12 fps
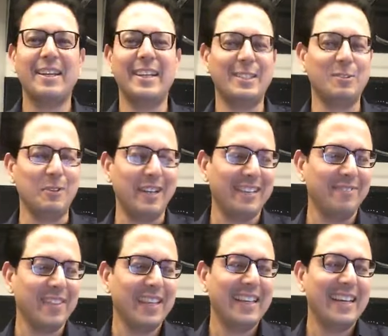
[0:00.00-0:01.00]
as well
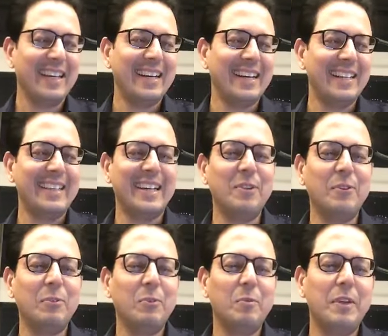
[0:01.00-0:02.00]
uh, the other
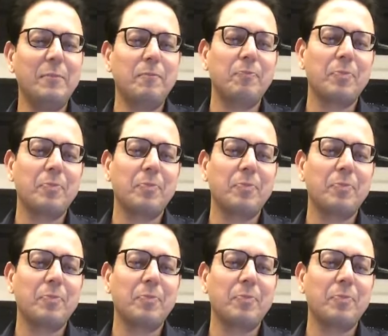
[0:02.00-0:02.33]
one would be